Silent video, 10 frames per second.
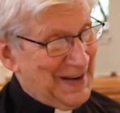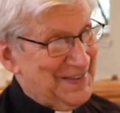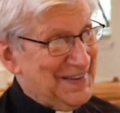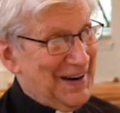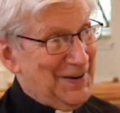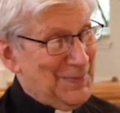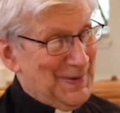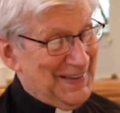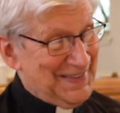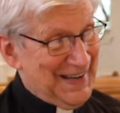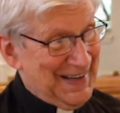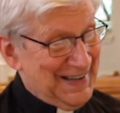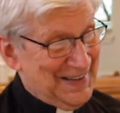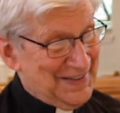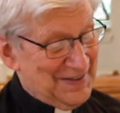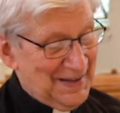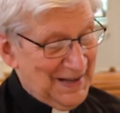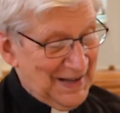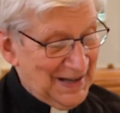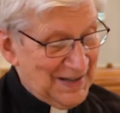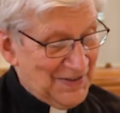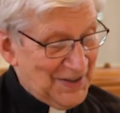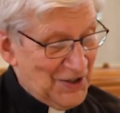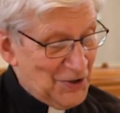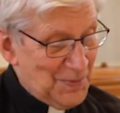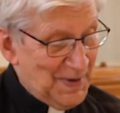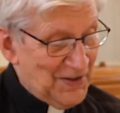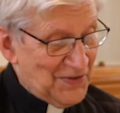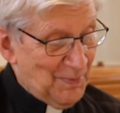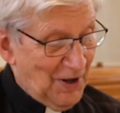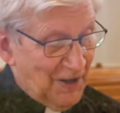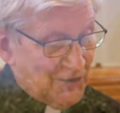started by saying it's considered to be a small